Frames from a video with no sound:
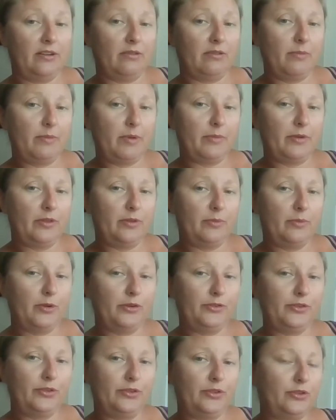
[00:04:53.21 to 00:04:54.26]
remember the
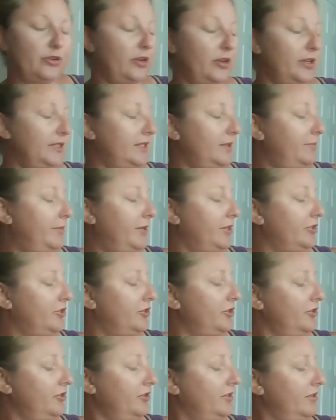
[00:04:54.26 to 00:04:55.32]
person who draws the
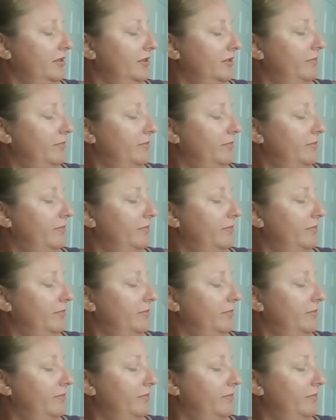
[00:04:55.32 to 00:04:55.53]
pictures,